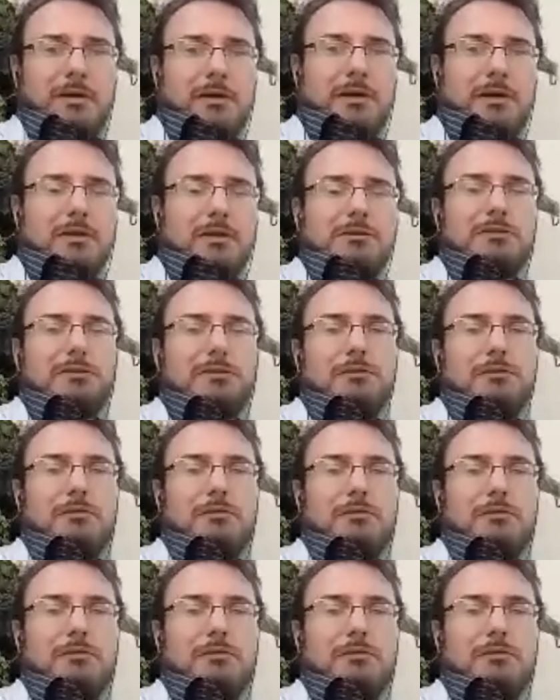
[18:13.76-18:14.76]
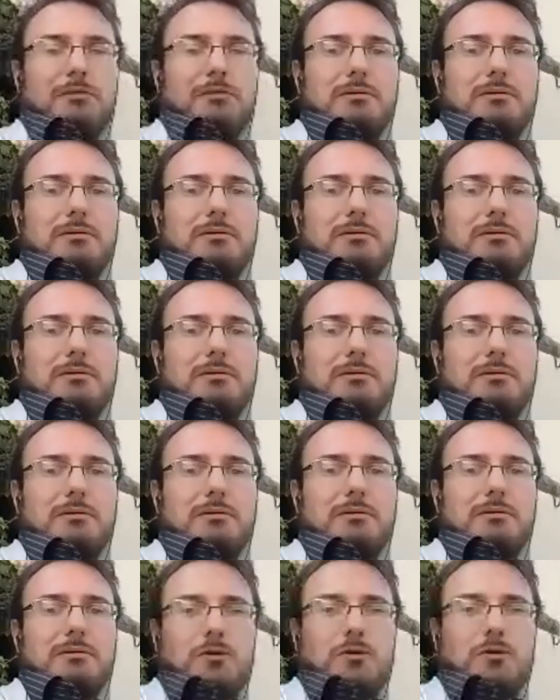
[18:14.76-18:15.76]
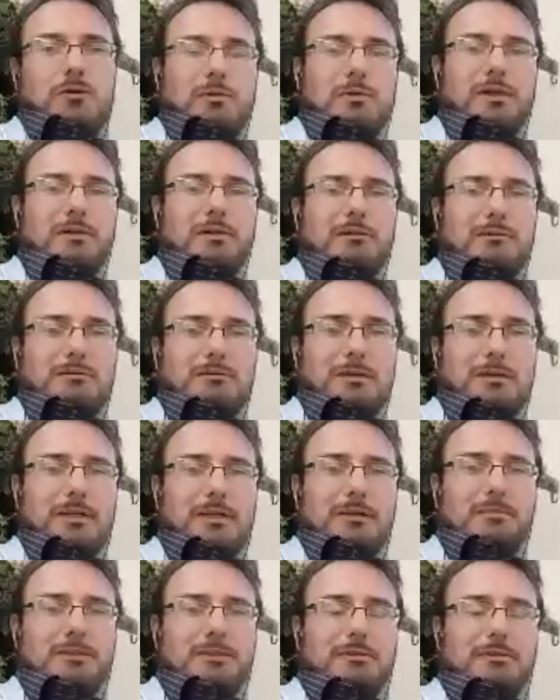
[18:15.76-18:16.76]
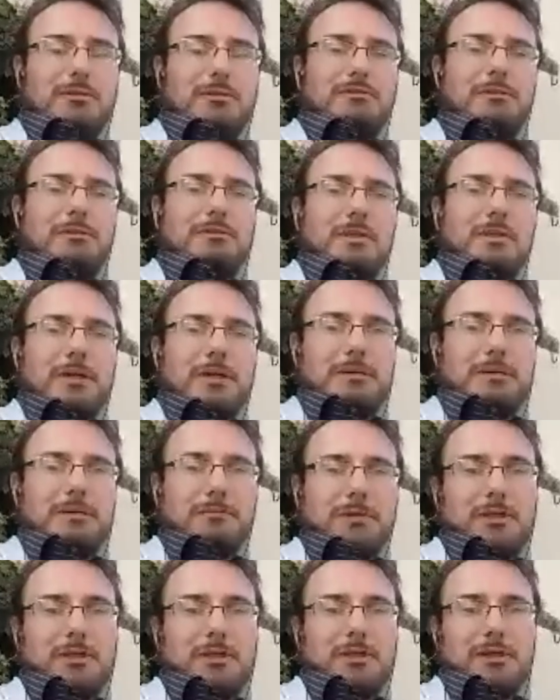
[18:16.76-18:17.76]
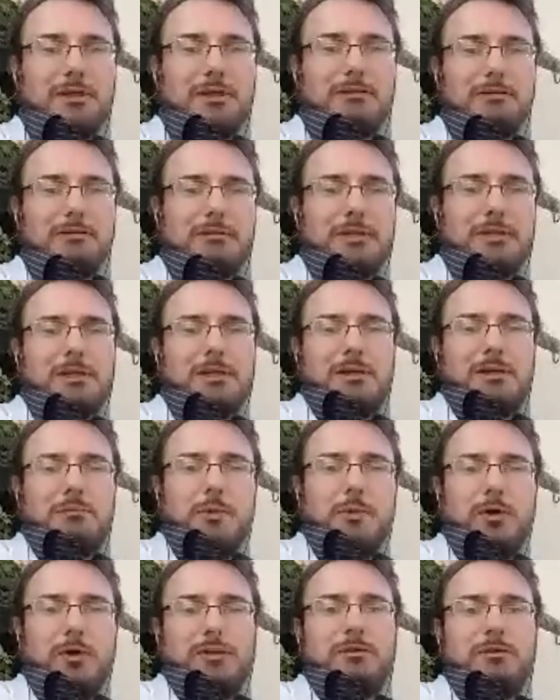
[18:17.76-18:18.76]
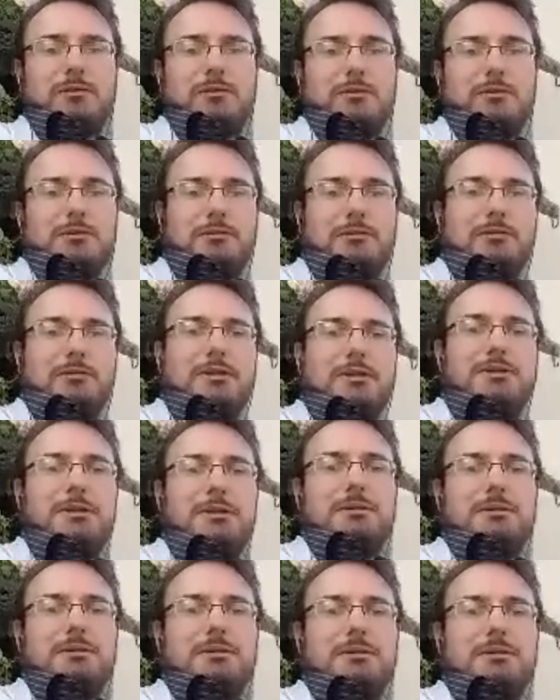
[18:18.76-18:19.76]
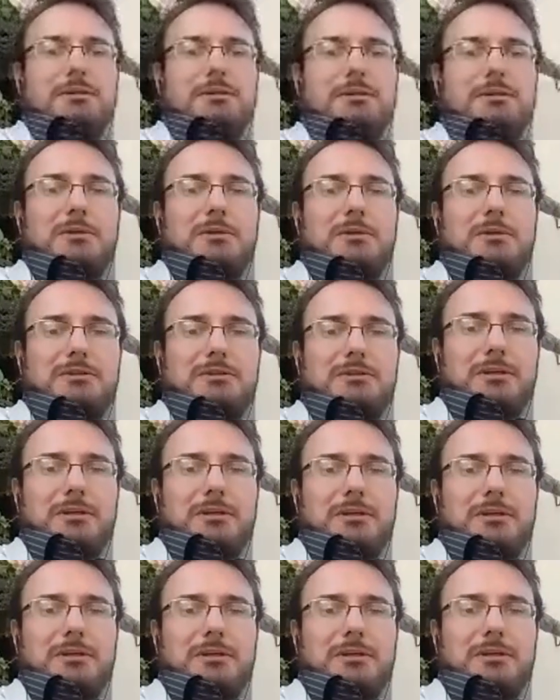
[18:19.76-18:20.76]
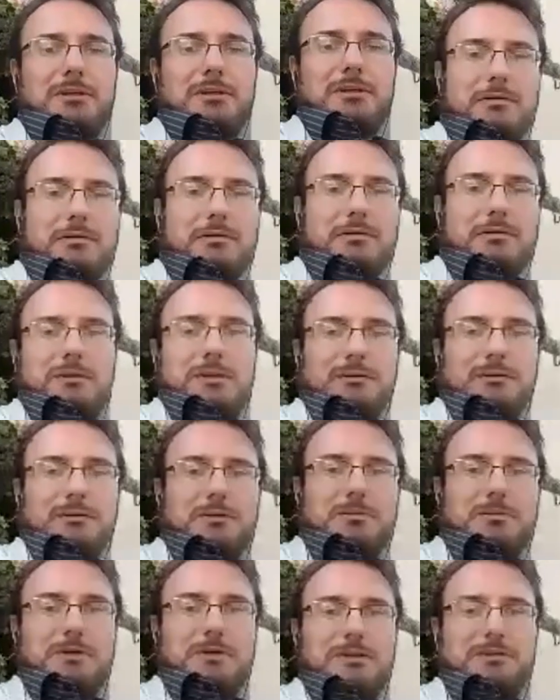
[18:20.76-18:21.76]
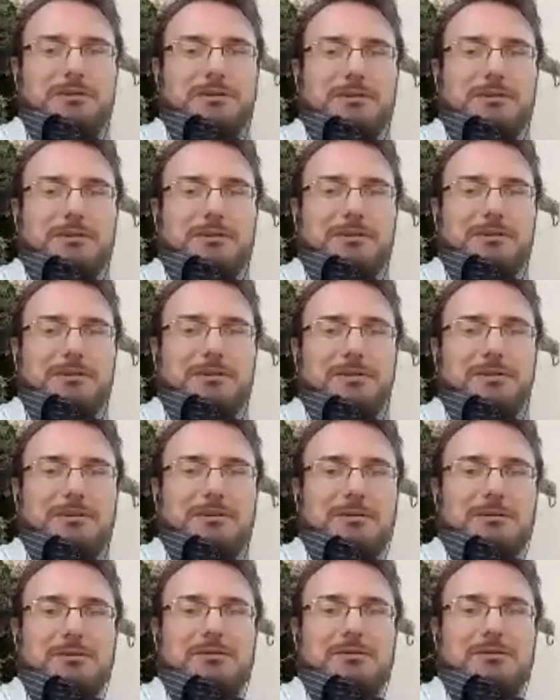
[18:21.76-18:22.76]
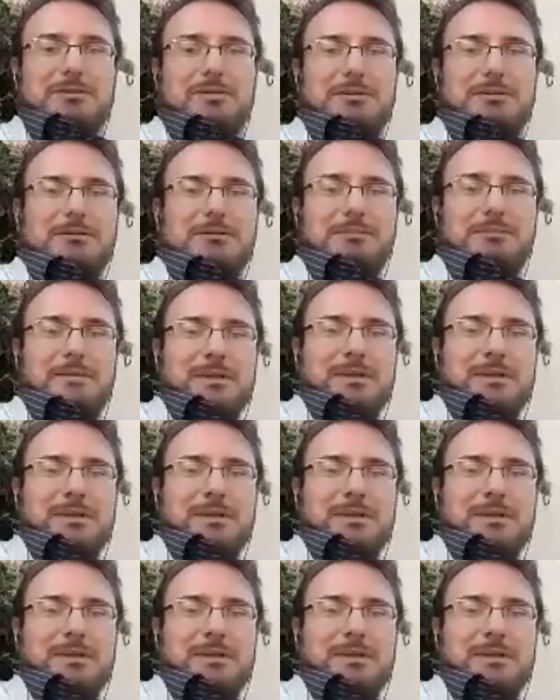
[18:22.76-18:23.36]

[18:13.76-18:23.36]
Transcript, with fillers: And so uh, the more right wing elements of Islam can point to this regime and say, look, these are infidels, basically, they're not, uh,